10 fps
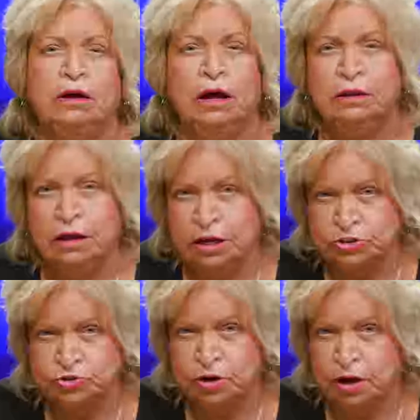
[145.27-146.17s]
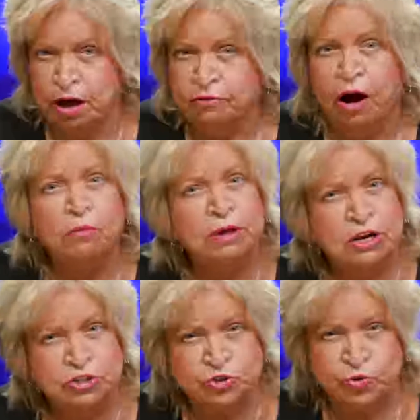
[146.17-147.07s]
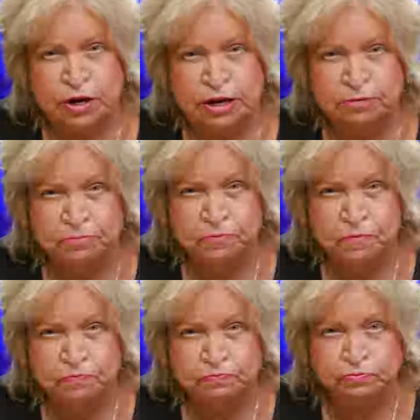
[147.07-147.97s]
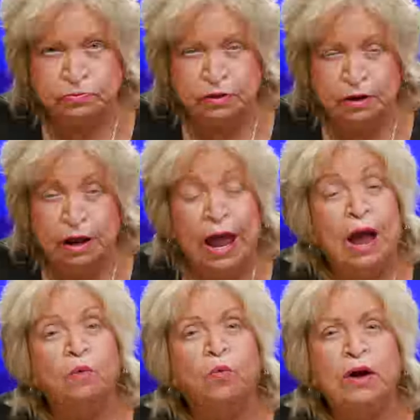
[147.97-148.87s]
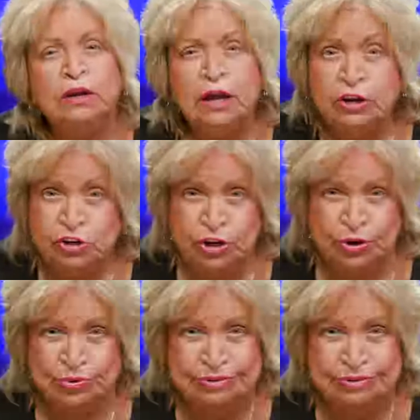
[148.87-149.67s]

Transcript: in the history of our ministry. And we need you.